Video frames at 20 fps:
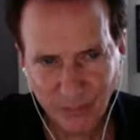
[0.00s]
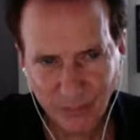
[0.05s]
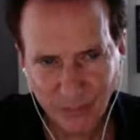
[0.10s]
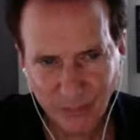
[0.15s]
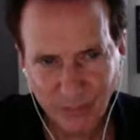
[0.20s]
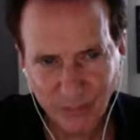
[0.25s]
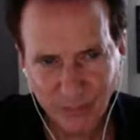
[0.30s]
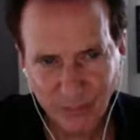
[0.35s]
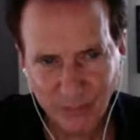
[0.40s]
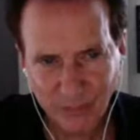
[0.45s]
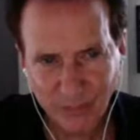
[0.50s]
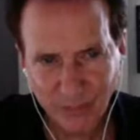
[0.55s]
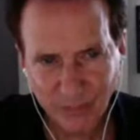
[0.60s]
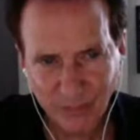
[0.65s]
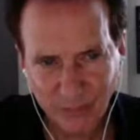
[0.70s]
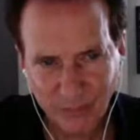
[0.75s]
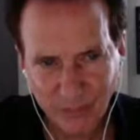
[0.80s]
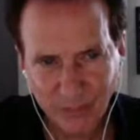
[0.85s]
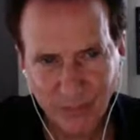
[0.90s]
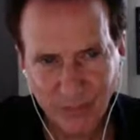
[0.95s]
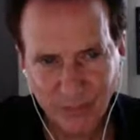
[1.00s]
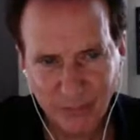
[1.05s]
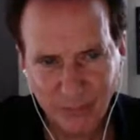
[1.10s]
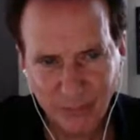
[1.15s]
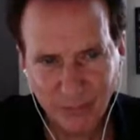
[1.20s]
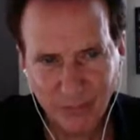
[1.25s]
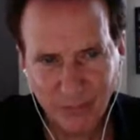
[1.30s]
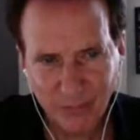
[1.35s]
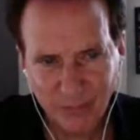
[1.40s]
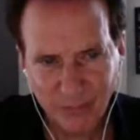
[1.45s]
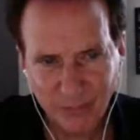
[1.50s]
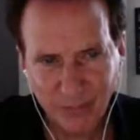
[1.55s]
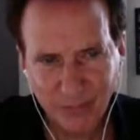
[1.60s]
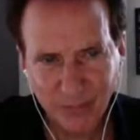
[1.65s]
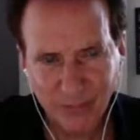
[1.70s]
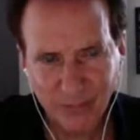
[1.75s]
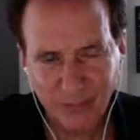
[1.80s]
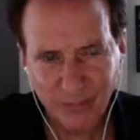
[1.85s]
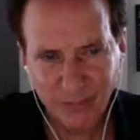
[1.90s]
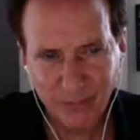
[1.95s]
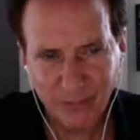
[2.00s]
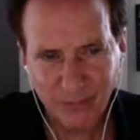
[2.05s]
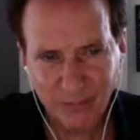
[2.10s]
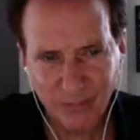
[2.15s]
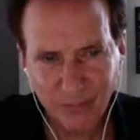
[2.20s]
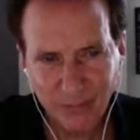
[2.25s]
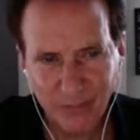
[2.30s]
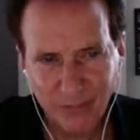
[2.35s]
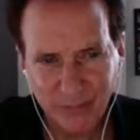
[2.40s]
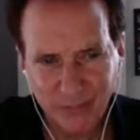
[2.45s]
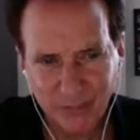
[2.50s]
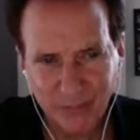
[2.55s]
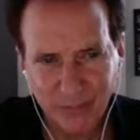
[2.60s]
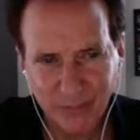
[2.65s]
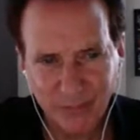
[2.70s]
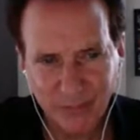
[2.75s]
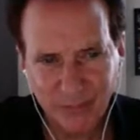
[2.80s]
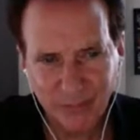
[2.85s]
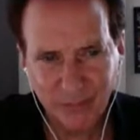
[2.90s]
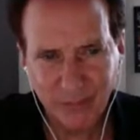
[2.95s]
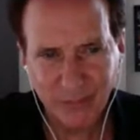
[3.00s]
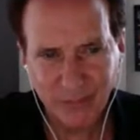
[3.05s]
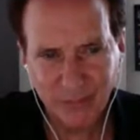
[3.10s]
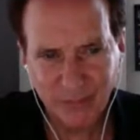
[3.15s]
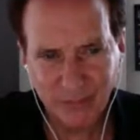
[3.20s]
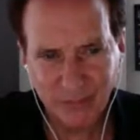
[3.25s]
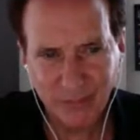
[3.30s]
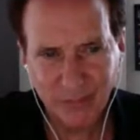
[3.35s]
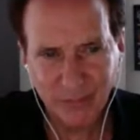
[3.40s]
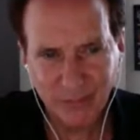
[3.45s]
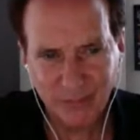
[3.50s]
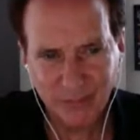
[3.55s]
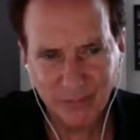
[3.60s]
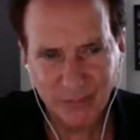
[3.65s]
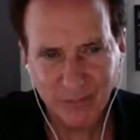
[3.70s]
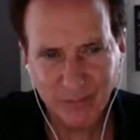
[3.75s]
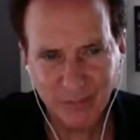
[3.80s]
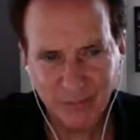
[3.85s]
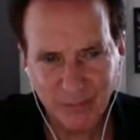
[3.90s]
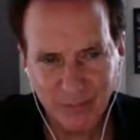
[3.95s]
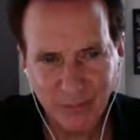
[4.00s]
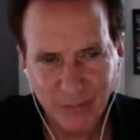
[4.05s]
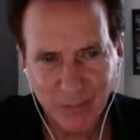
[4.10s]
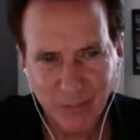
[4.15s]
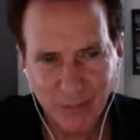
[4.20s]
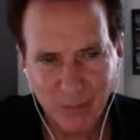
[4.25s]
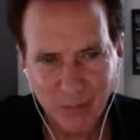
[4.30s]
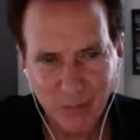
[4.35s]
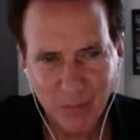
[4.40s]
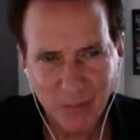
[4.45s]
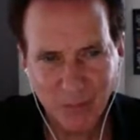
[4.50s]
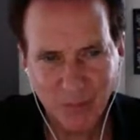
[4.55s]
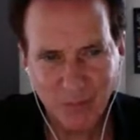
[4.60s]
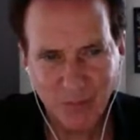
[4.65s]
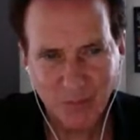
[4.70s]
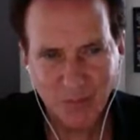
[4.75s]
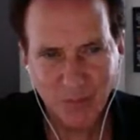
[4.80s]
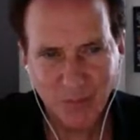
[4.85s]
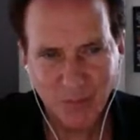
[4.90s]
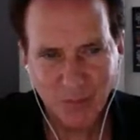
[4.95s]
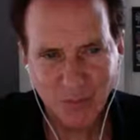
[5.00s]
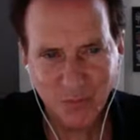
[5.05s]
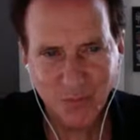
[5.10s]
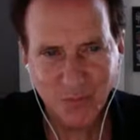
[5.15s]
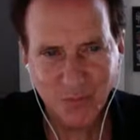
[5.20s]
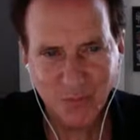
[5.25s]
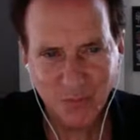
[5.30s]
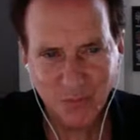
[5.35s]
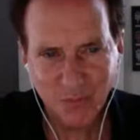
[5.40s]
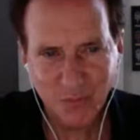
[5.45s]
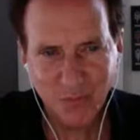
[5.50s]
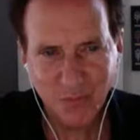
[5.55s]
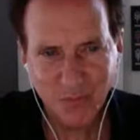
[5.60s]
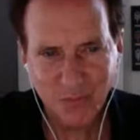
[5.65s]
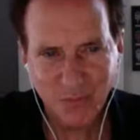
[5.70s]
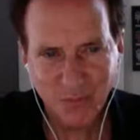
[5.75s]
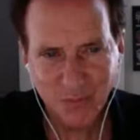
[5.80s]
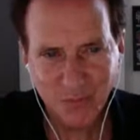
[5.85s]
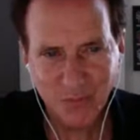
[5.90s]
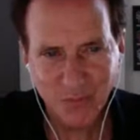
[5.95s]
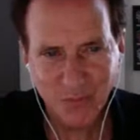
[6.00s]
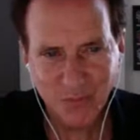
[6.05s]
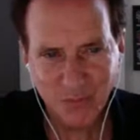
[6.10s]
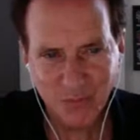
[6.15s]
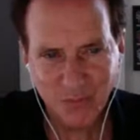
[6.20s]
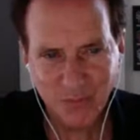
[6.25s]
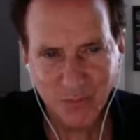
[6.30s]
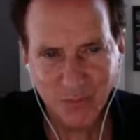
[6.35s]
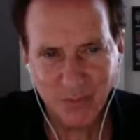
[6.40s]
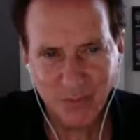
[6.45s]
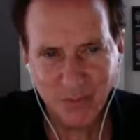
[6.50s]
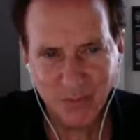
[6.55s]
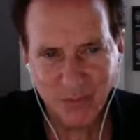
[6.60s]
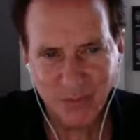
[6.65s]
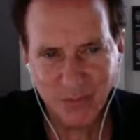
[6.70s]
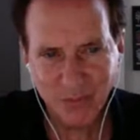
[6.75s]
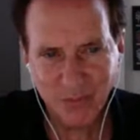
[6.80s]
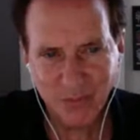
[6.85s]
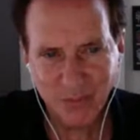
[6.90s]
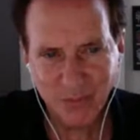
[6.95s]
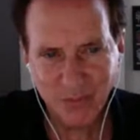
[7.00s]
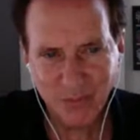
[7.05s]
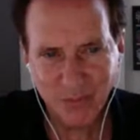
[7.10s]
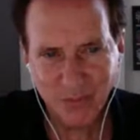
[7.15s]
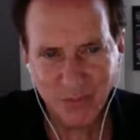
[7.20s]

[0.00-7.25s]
No words are spoken by the person on screen.